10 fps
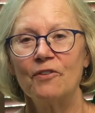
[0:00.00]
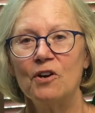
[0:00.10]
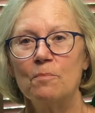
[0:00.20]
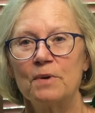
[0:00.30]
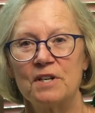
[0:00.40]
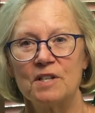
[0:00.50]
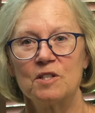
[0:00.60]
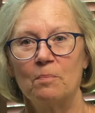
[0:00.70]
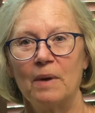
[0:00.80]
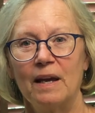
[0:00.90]
for you to
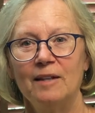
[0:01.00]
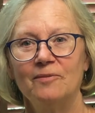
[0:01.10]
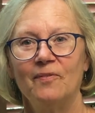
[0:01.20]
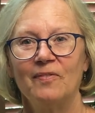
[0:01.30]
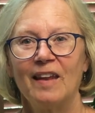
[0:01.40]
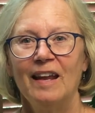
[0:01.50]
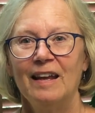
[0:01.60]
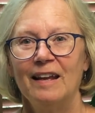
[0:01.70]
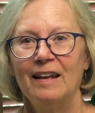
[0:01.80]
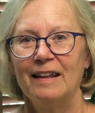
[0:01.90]
participate.
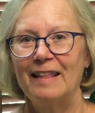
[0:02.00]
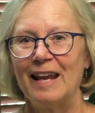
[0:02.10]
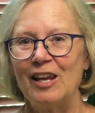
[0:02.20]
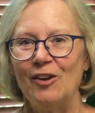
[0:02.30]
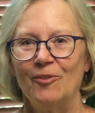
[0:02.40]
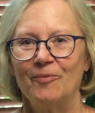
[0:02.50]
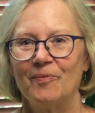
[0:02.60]
Thank you.